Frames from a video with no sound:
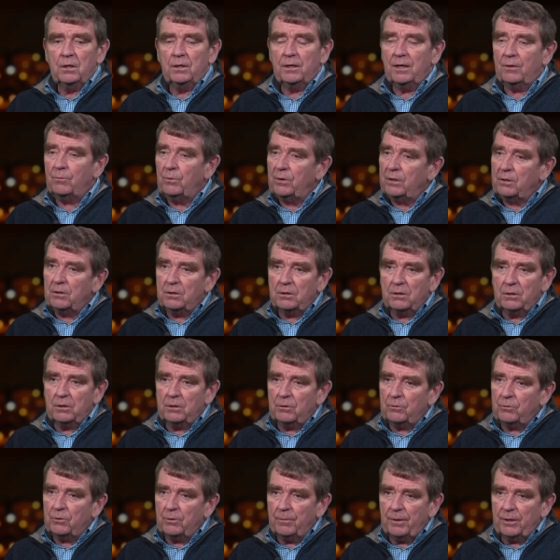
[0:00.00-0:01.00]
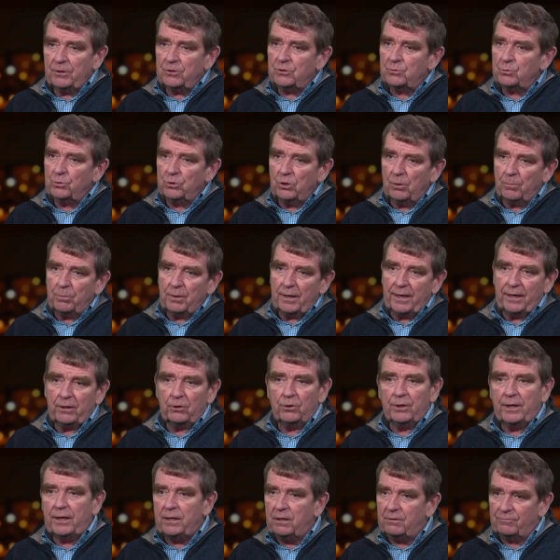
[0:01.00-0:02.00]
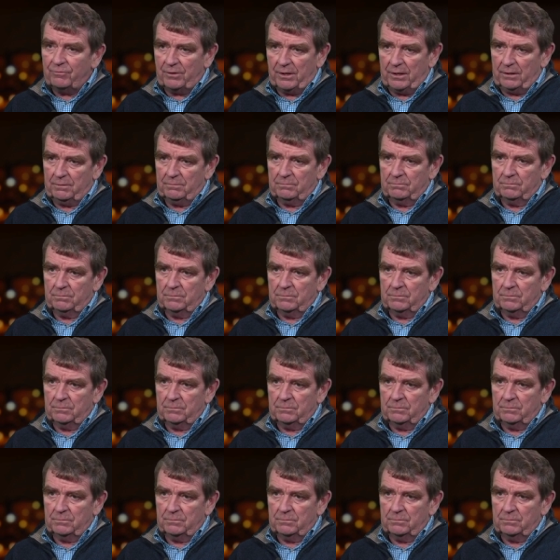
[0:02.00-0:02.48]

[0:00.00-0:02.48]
Now, we, the Americans were not planning on any of that.